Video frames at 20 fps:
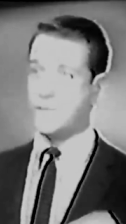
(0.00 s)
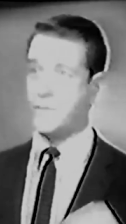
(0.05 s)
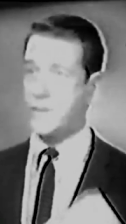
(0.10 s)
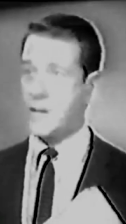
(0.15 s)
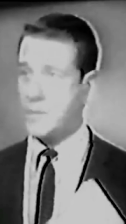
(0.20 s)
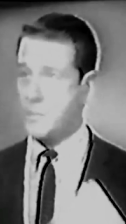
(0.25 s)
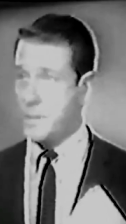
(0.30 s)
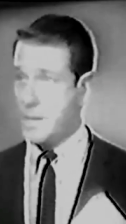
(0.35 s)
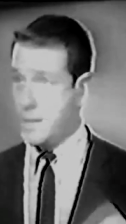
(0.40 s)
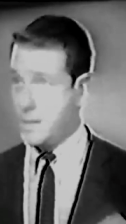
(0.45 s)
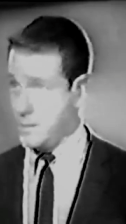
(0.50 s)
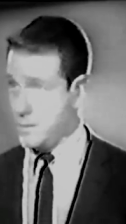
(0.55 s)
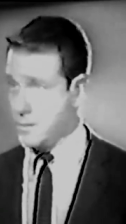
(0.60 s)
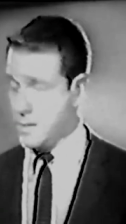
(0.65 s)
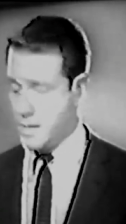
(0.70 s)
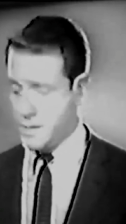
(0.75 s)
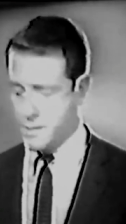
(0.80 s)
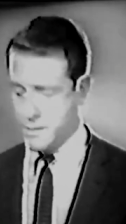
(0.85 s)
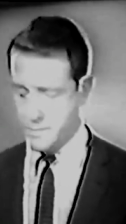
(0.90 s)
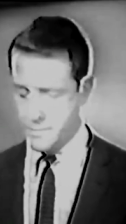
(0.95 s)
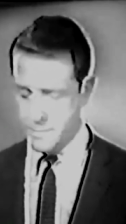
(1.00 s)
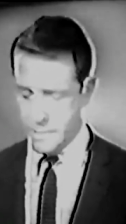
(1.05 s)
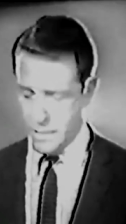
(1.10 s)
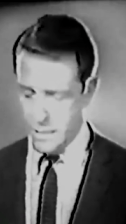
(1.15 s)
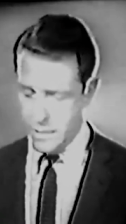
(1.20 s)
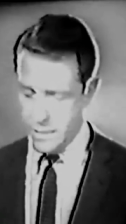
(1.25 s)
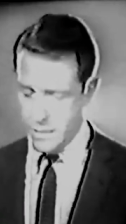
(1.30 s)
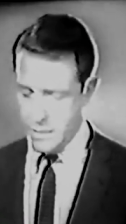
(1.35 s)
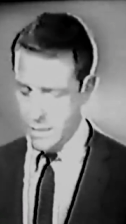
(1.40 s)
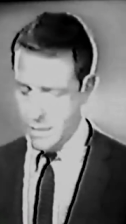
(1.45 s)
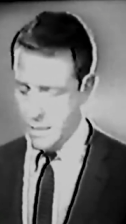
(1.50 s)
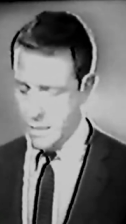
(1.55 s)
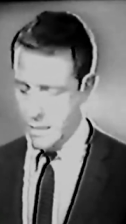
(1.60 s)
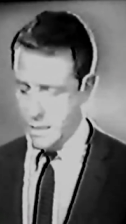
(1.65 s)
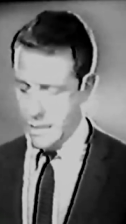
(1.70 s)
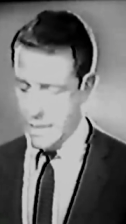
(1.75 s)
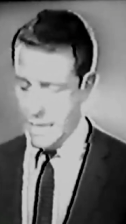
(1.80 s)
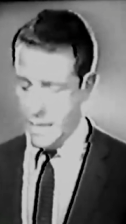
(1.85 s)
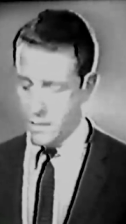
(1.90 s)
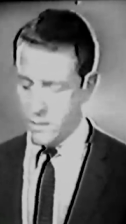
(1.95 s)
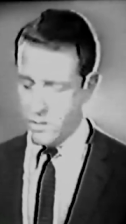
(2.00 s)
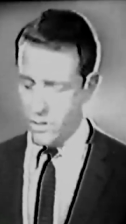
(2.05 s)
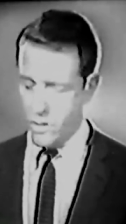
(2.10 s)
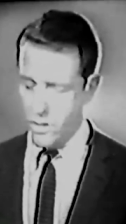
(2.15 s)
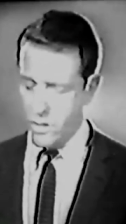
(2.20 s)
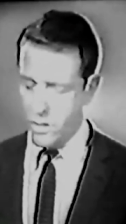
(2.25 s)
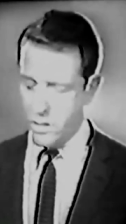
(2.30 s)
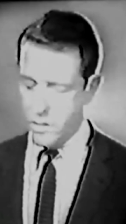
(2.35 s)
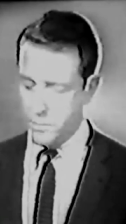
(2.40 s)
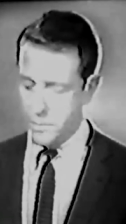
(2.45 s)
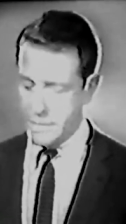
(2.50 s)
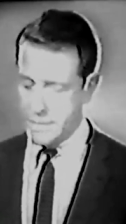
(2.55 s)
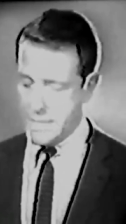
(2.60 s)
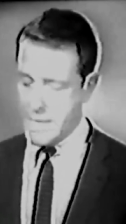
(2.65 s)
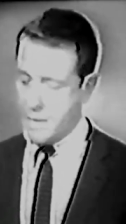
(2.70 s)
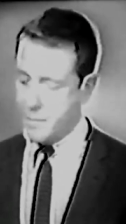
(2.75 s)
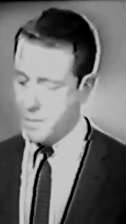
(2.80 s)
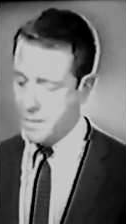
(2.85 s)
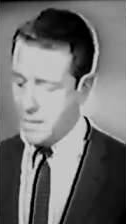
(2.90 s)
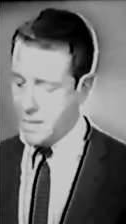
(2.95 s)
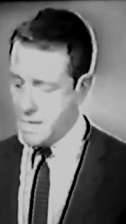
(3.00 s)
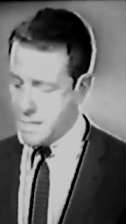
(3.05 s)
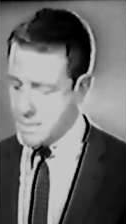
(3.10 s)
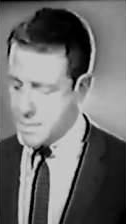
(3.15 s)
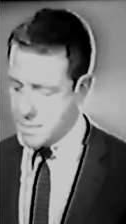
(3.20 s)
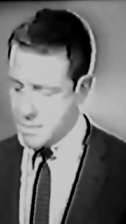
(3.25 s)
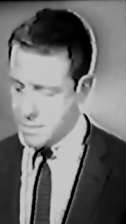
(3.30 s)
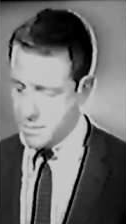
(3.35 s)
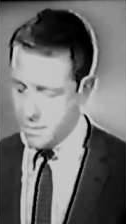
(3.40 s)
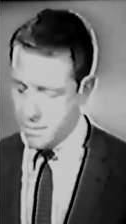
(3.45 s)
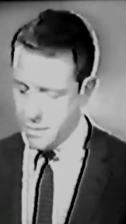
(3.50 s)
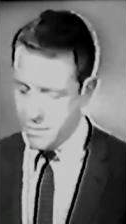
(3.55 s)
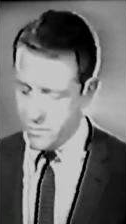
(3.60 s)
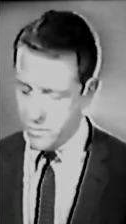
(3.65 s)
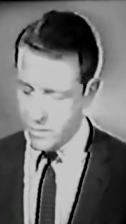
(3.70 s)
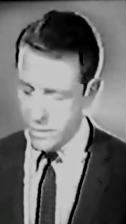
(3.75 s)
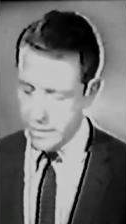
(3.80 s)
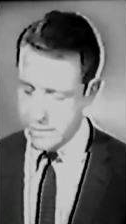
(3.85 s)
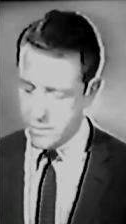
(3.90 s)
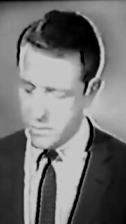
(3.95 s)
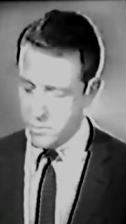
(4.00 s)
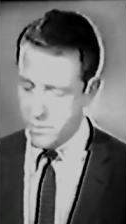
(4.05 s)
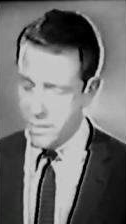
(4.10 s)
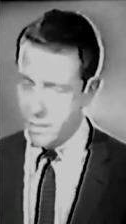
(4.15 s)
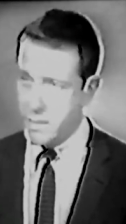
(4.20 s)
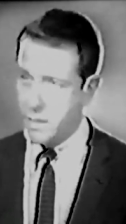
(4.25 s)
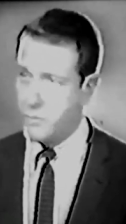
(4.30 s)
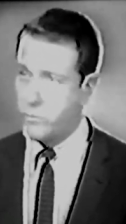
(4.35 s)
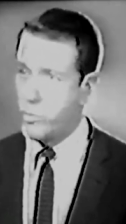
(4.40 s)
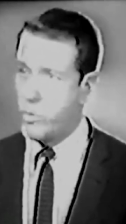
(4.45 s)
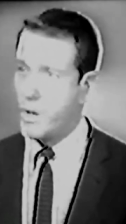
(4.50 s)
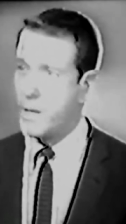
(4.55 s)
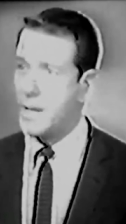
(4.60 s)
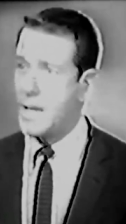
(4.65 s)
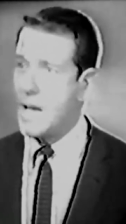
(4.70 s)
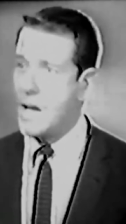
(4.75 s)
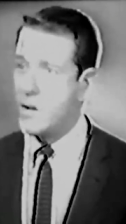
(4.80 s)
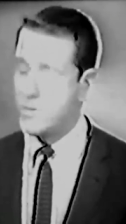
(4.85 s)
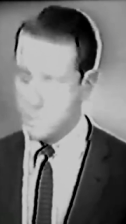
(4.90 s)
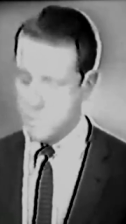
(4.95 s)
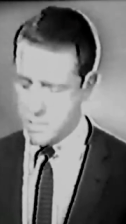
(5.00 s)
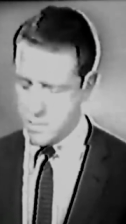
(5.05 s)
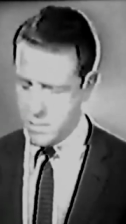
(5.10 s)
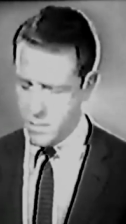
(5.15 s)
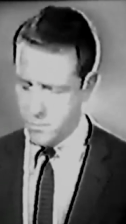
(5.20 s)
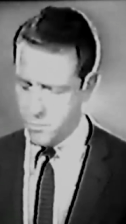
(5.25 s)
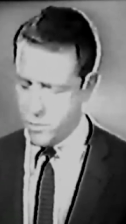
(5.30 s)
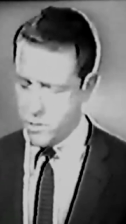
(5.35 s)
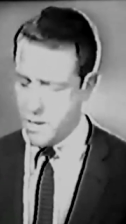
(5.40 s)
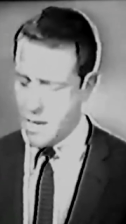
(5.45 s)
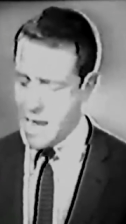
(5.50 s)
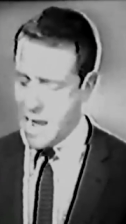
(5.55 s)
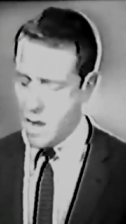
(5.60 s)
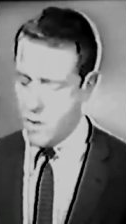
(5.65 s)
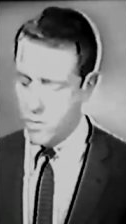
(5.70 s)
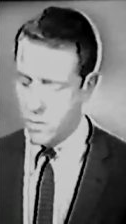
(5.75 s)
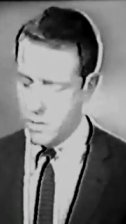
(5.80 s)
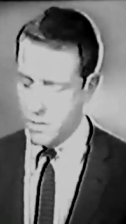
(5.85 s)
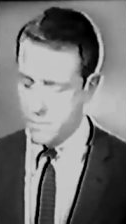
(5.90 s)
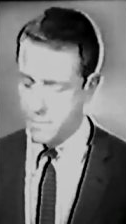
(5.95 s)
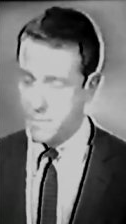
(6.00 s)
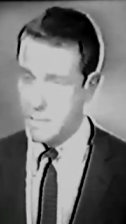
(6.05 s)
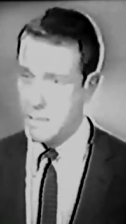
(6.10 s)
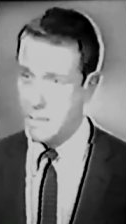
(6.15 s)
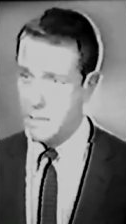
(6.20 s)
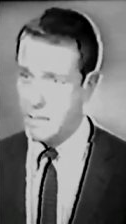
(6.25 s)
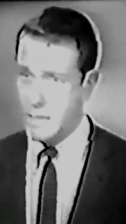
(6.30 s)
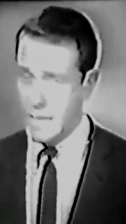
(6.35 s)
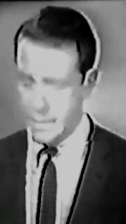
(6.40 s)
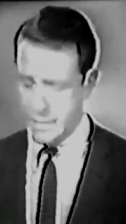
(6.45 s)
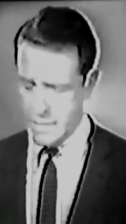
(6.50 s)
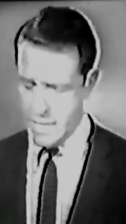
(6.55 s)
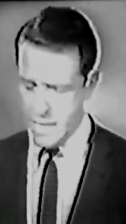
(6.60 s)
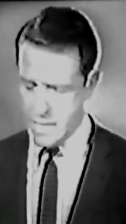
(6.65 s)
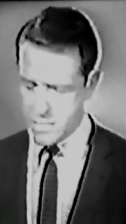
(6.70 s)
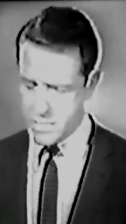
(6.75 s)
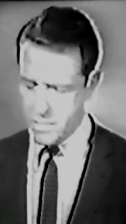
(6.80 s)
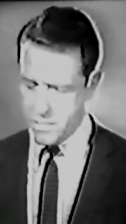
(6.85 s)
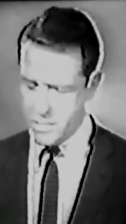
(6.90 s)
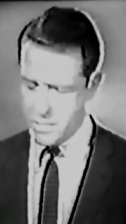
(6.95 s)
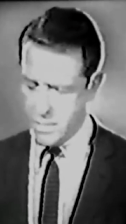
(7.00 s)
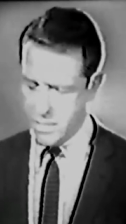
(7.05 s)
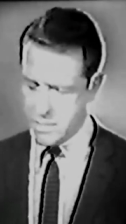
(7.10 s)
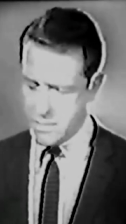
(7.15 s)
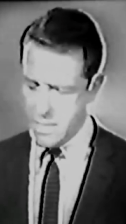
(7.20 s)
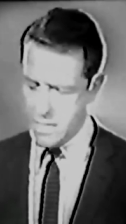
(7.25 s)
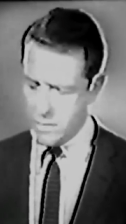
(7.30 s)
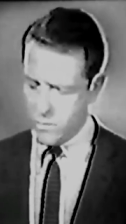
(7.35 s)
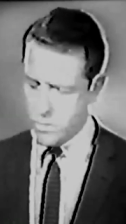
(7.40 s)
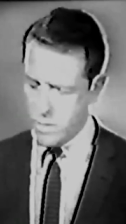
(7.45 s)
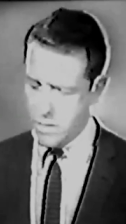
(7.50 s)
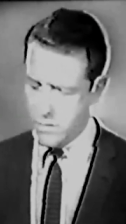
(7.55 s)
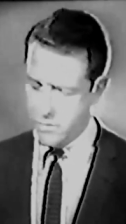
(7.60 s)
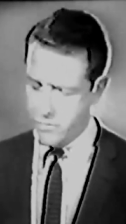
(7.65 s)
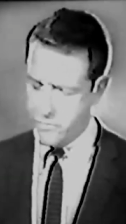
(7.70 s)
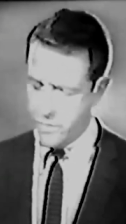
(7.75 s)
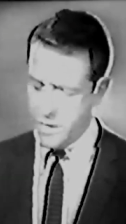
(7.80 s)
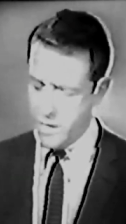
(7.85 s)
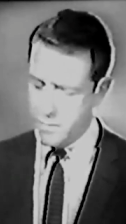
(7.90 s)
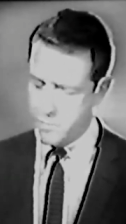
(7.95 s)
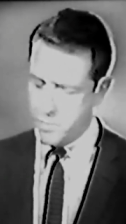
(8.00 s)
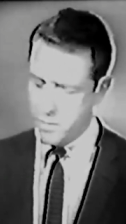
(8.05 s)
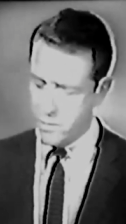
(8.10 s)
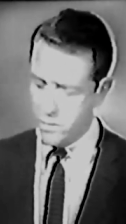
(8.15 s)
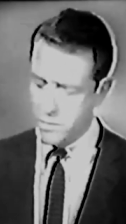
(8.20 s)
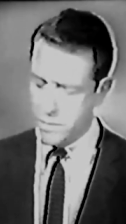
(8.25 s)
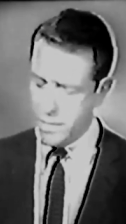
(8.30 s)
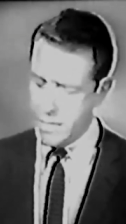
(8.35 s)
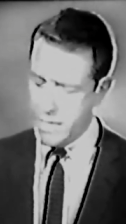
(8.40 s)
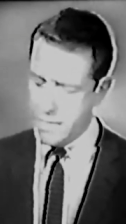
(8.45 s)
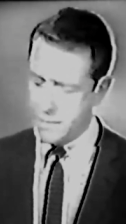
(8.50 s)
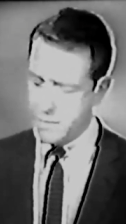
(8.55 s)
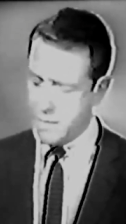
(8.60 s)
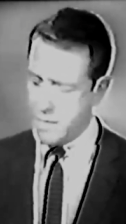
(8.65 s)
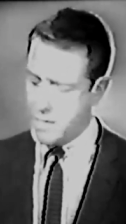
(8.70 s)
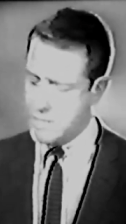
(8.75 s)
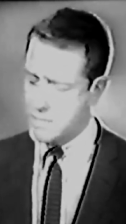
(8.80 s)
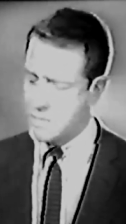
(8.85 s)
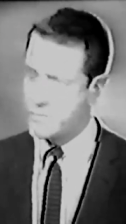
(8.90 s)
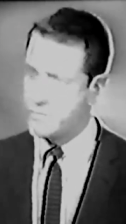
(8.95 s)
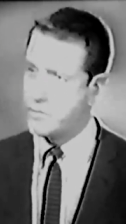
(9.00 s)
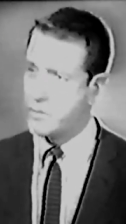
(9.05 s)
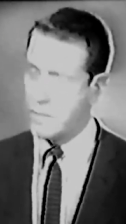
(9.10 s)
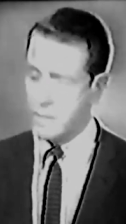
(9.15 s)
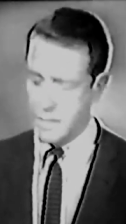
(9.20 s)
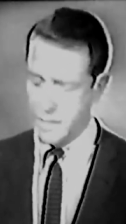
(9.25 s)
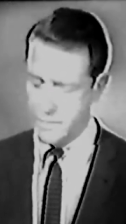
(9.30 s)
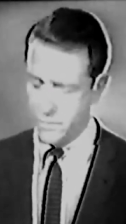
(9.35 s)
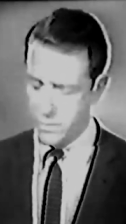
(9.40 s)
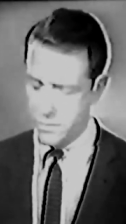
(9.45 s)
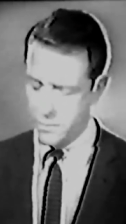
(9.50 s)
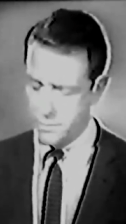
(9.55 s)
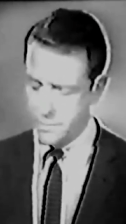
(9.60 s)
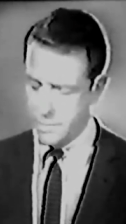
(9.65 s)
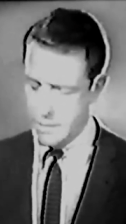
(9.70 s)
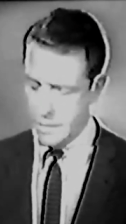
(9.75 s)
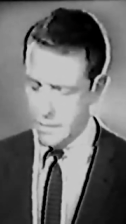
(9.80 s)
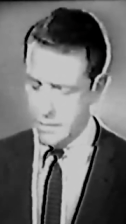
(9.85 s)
If I may, Your Honor, Alcohol metabolizes in the liver at the rate of one ounce per hour, and oxygen is not rarefied below the 8,000 foot level.